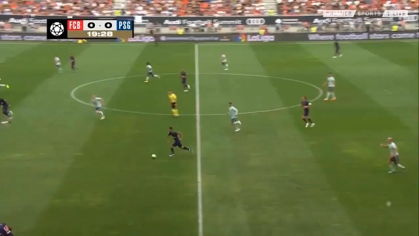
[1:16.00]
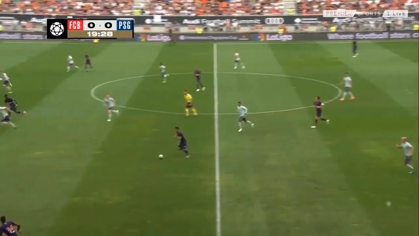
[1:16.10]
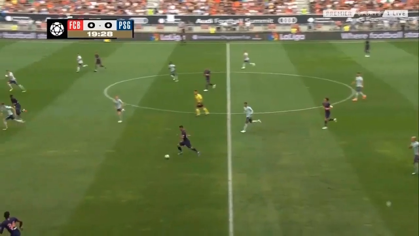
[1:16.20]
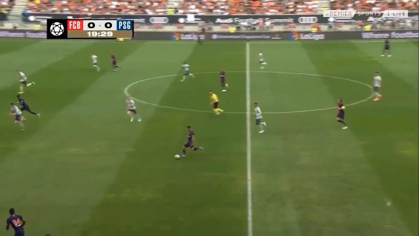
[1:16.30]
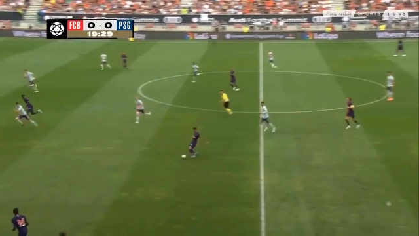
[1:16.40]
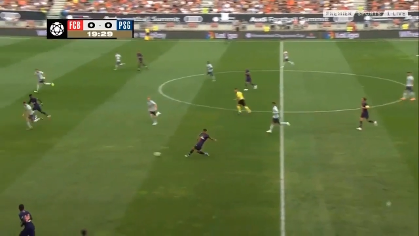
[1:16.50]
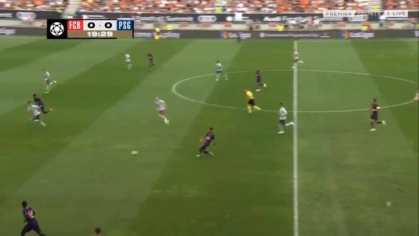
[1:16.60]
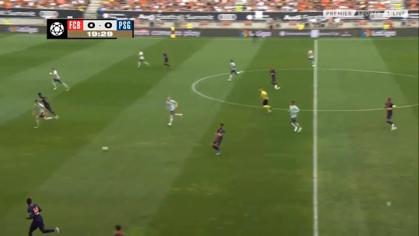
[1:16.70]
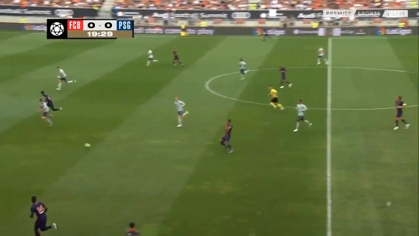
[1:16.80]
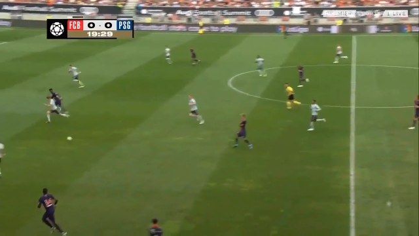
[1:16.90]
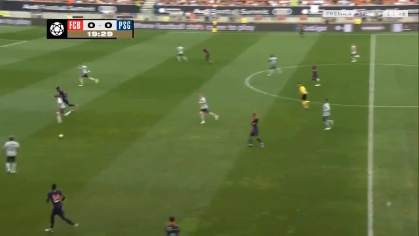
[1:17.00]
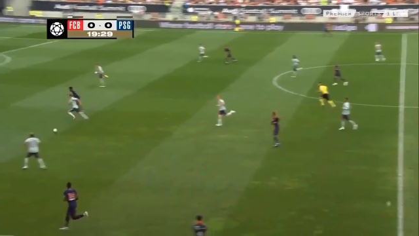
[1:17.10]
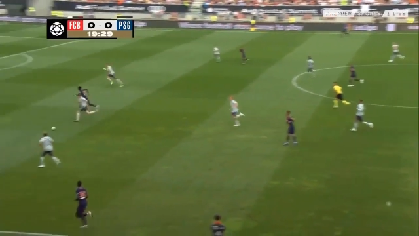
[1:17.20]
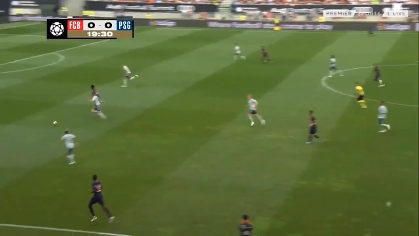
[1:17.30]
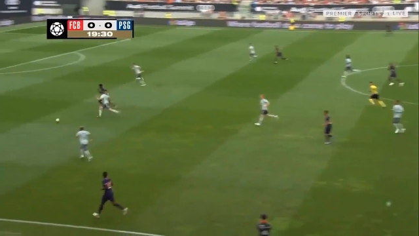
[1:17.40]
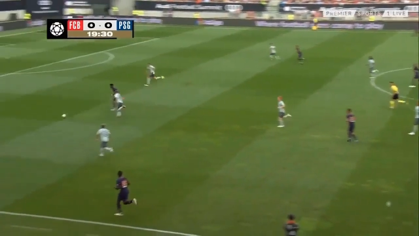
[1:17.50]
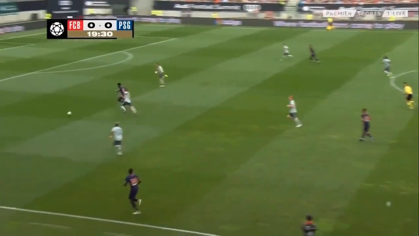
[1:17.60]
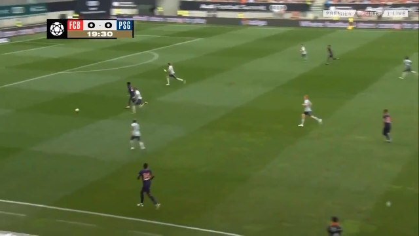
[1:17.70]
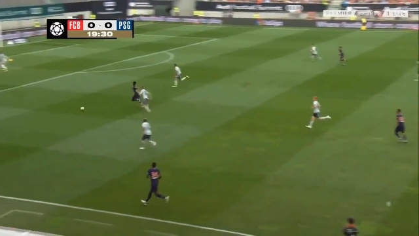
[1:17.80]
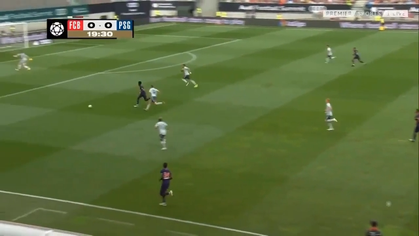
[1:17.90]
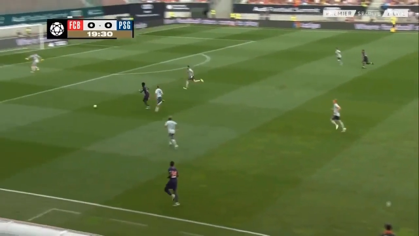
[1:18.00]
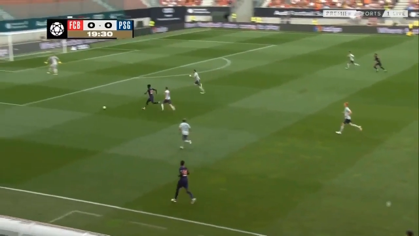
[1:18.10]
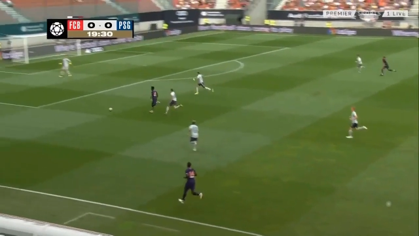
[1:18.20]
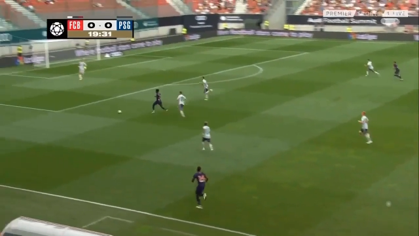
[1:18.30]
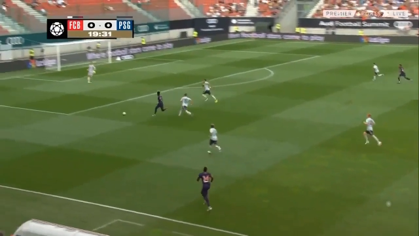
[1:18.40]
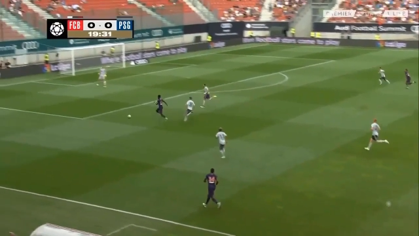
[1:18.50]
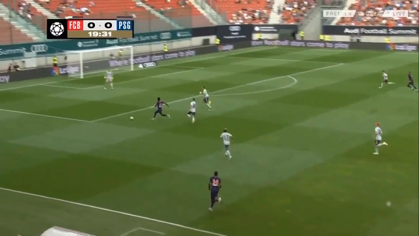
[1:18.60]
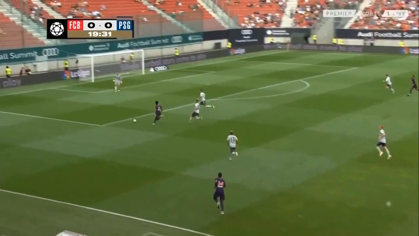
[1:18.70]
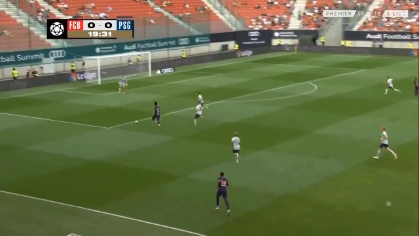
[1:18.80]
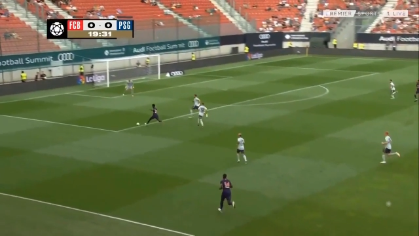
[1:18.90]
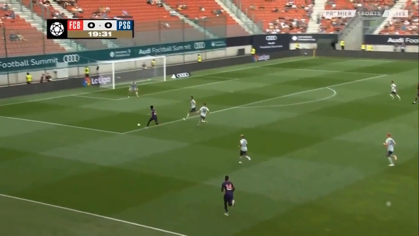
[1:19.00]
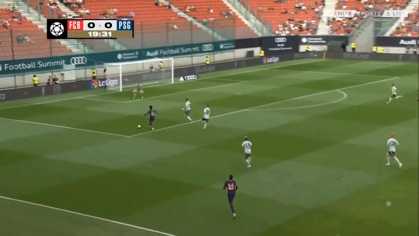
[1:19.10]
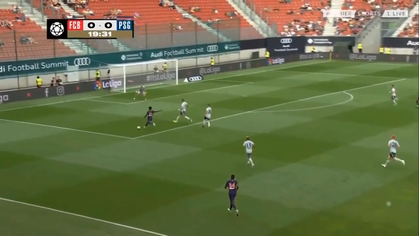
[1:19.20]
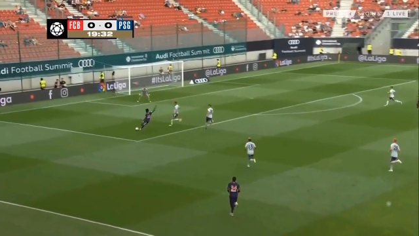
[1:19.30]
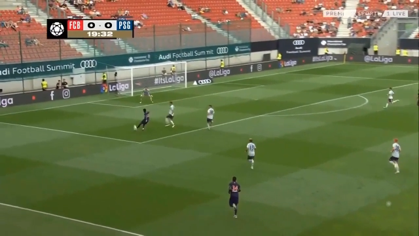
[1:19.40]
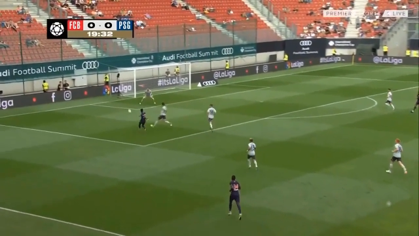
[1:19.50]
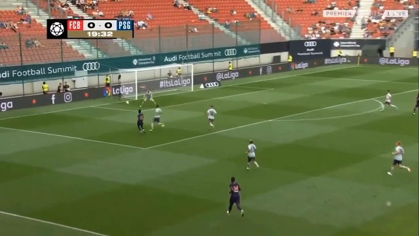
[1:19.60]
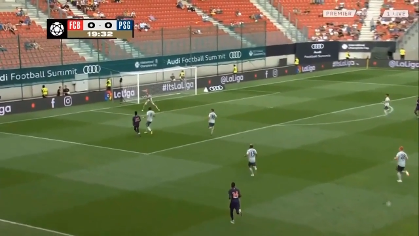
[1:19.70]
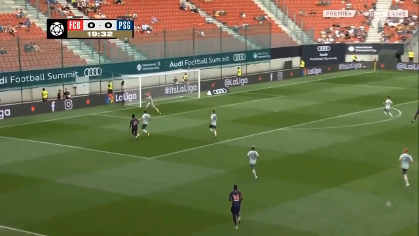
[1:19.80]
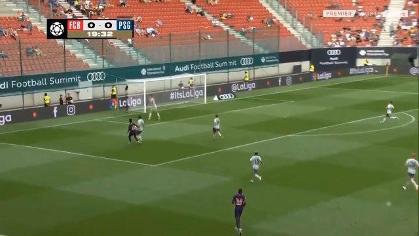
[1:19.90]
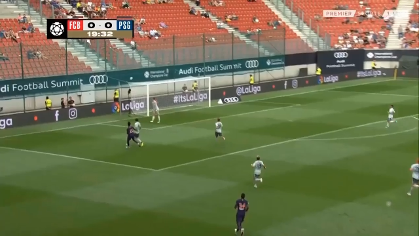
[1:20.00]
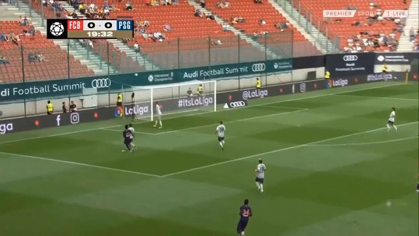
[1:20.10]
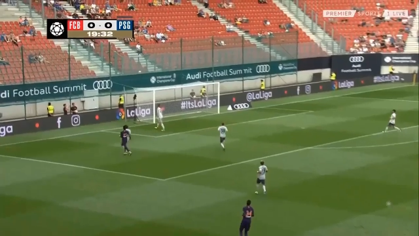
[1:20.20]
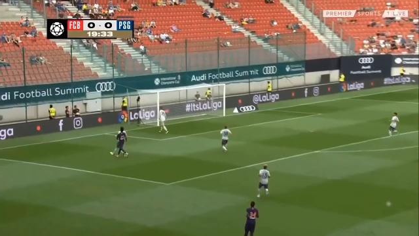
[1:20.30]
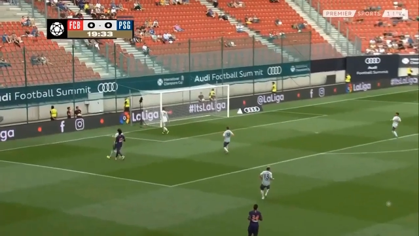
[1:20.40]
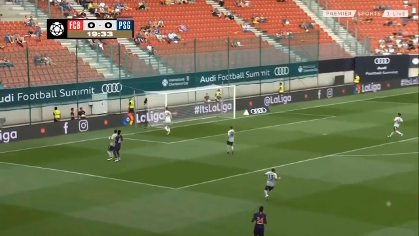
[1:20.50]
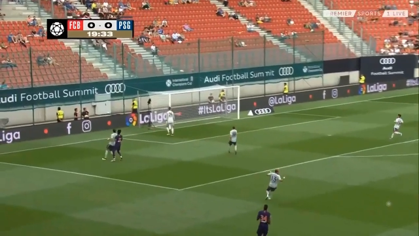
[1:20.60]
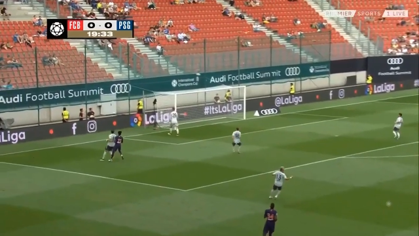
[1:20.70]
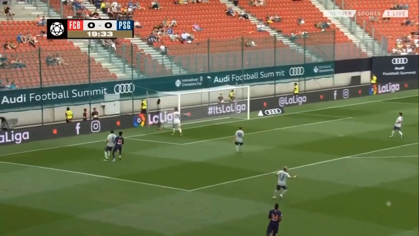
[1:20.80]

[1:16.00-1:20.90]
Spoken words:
No face is visible, so there are no lips to read.